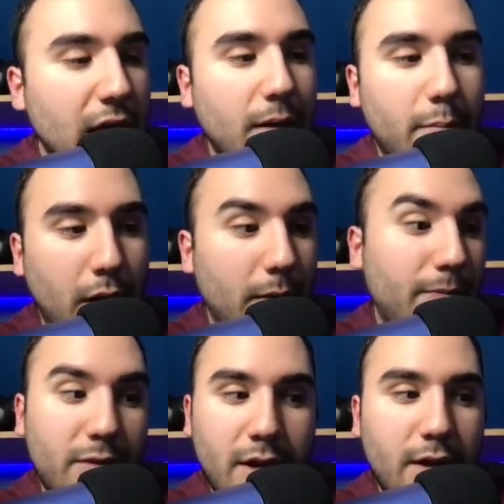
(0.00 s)
But
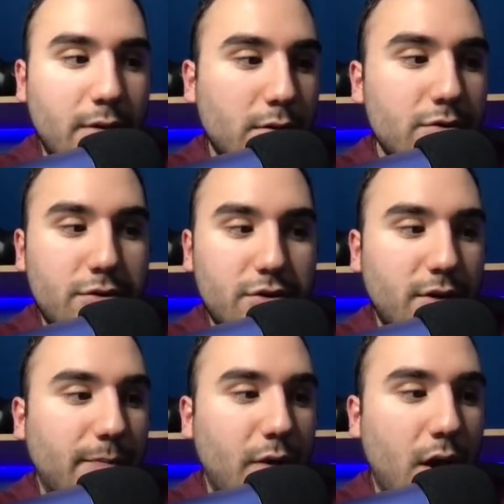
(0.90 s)
yeah, those are just
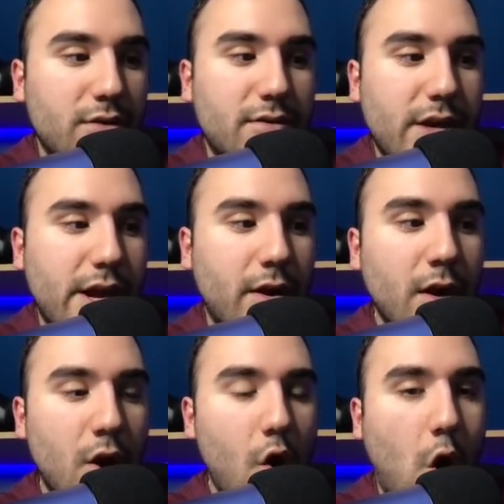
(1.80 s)
some thoughts there
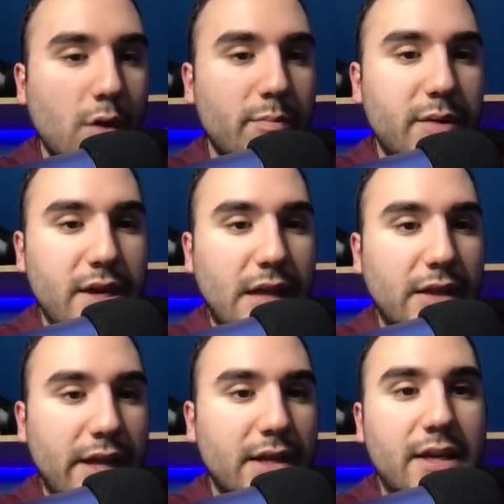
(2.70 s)
on
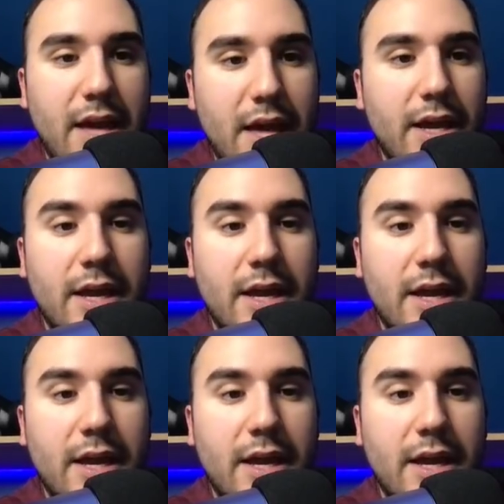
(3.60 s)
BLNK.